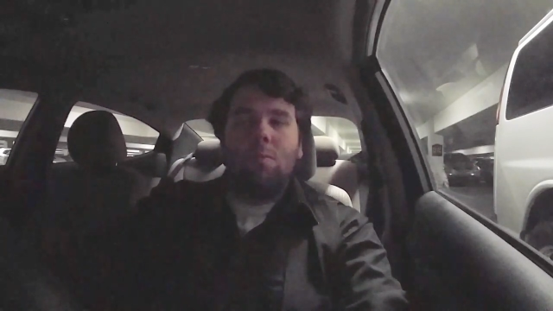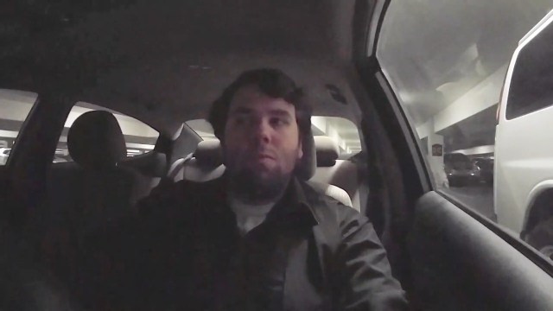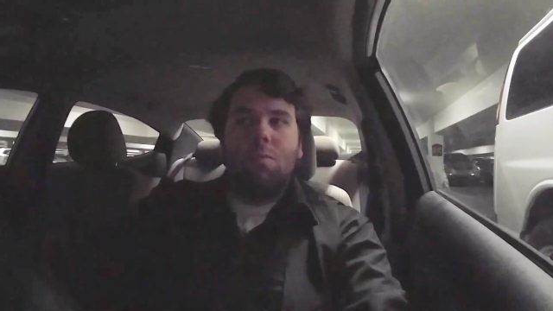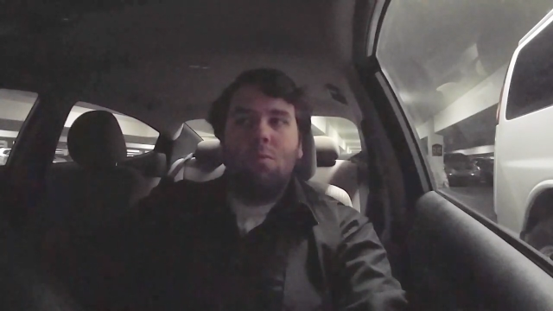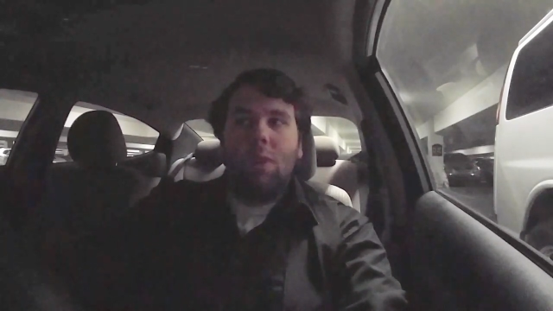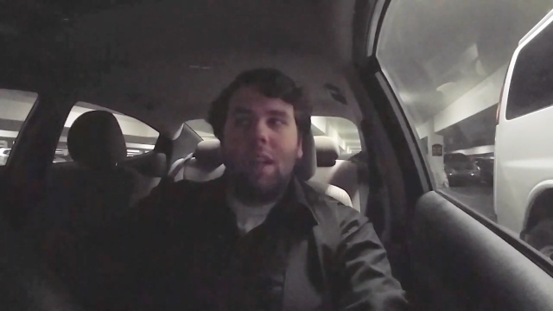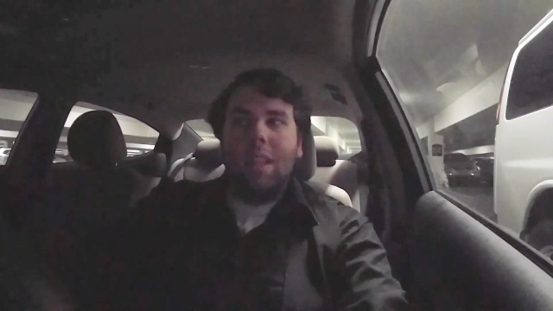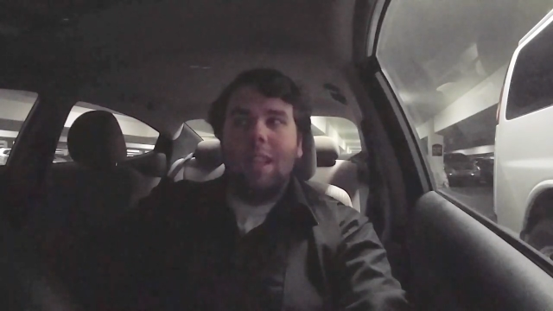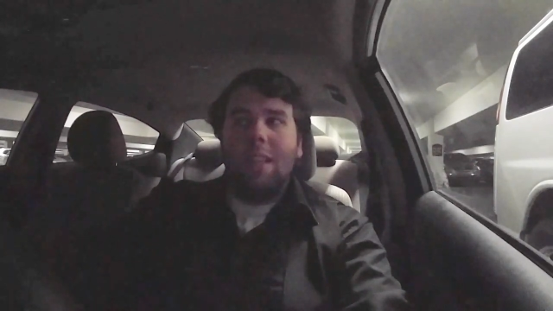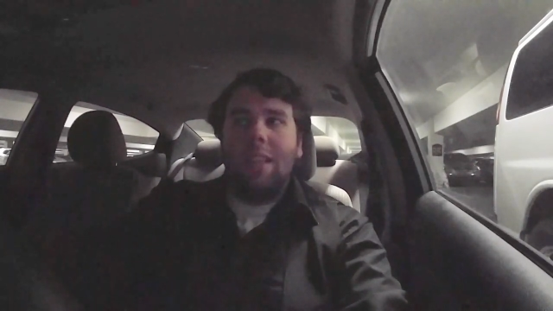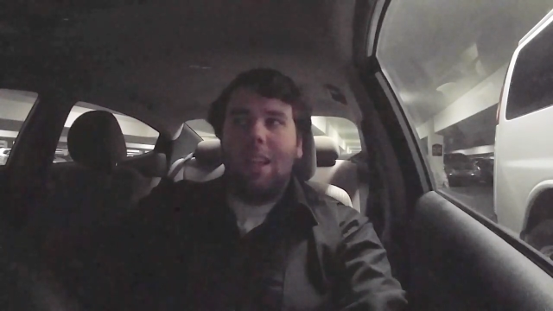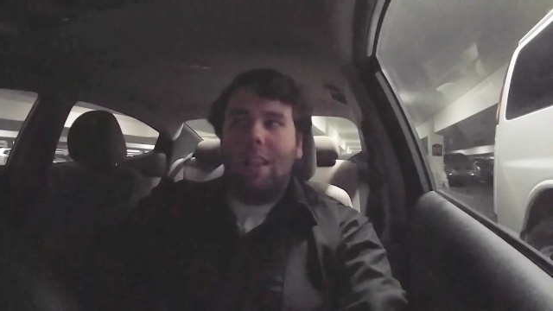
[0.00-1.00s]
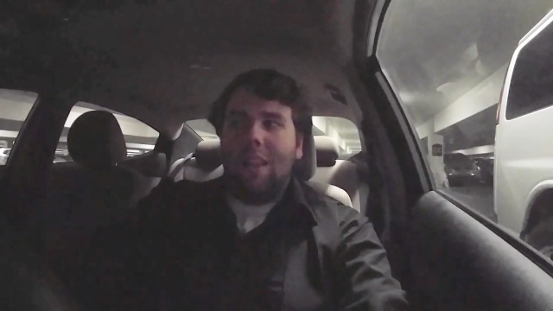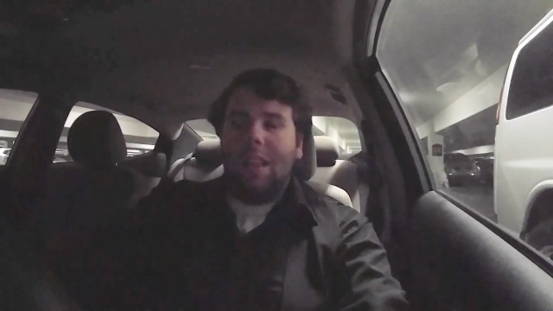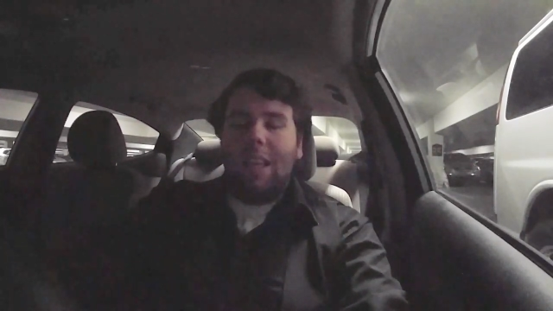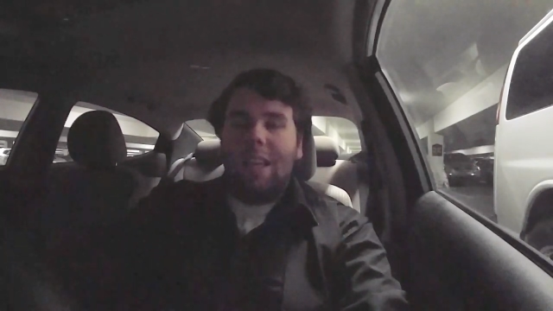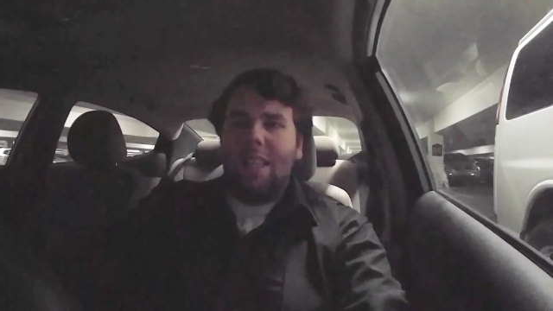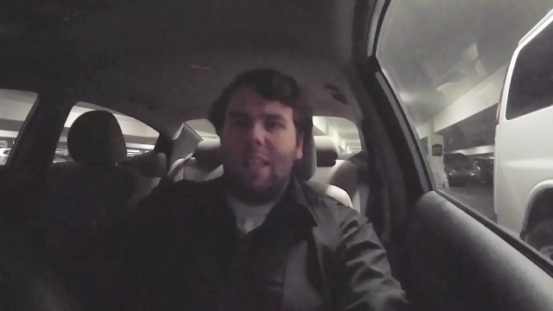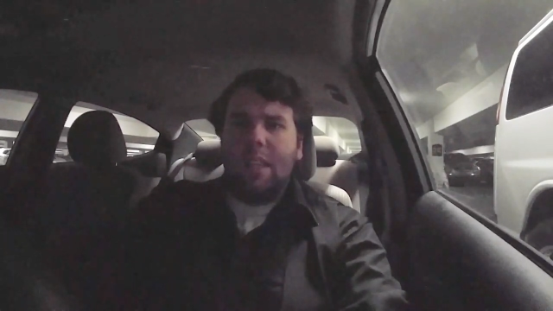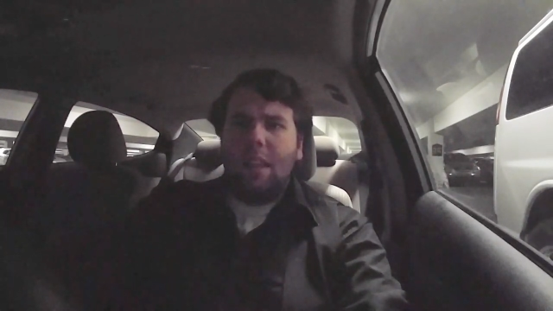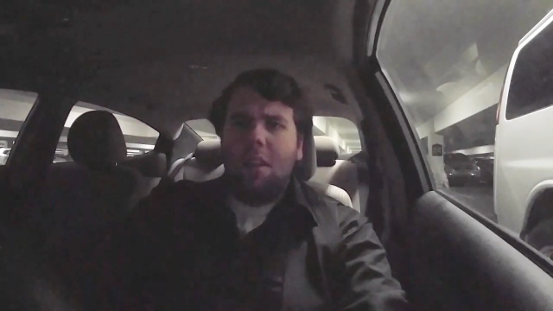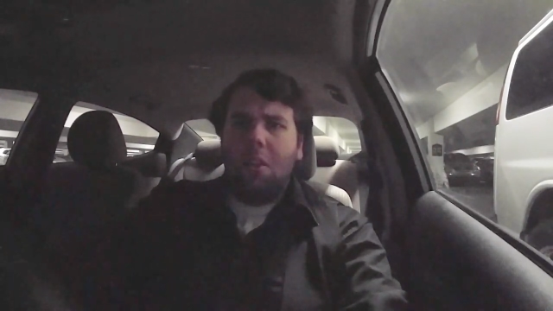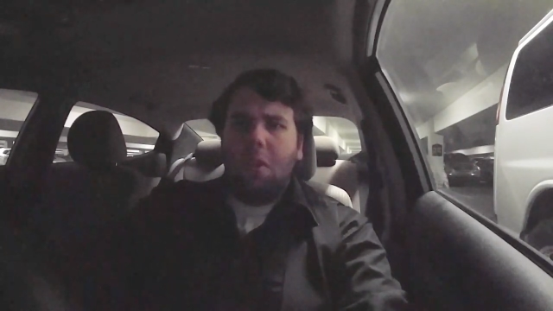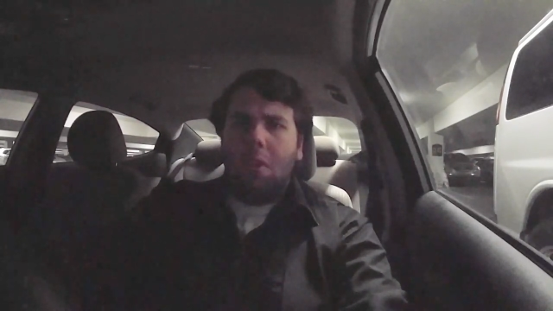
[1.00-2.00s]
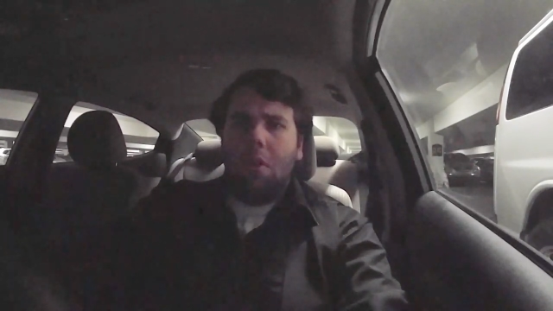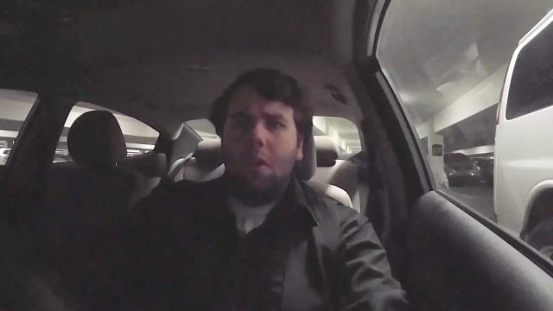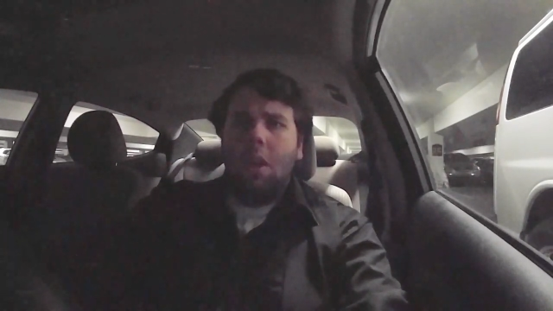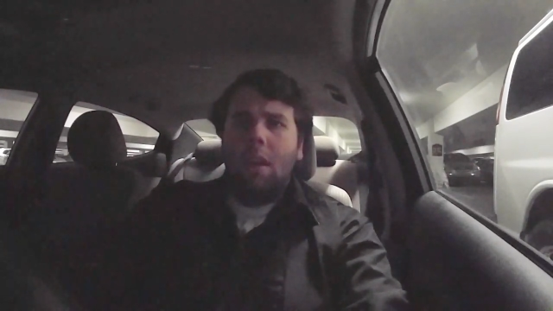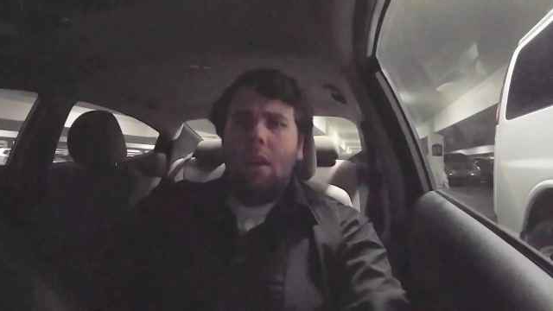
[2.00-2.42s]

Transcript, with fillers: really not liking at all.